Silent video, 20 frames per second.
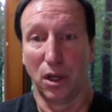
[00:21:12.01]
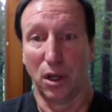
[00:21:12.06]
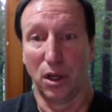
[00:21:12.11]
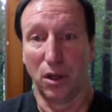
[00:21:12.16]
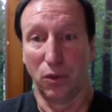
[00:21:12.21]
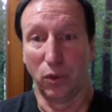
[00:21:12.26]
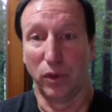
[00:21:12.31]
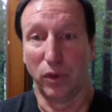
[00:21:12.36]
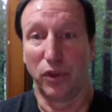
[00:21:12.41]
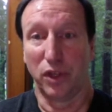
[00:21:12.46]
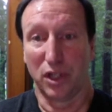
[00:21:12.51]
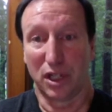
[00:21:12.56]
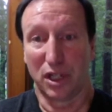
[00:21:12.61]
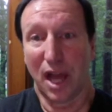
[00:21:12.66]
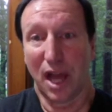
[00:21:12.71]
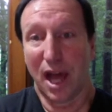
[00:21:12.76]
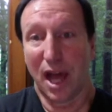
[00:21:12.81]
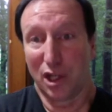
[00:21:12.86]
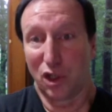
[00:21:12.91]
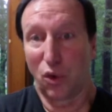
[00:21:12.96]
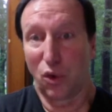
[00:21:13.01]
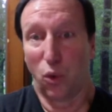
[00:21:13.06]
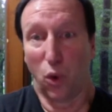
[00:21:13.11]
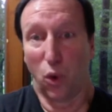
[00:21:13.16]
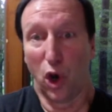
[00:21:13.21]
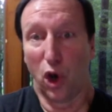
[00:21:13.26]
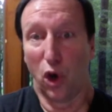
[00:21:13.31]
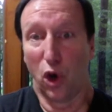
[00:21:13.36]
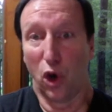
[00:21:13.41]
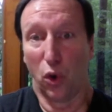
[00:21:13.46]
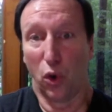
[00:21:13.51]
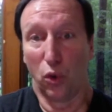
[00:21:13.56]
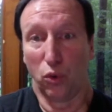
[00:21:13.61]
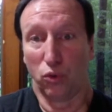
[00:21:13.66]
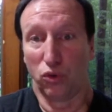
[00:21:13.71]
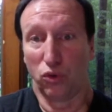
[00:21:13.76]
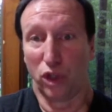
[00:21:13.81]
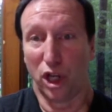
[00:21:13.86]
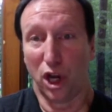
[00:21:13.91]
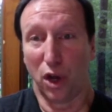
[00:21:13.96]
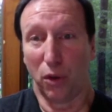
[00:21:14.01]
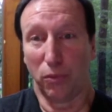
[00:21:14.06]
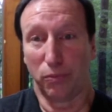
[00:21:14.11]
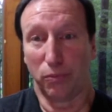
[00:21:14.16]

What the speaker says: with the status quo, you know,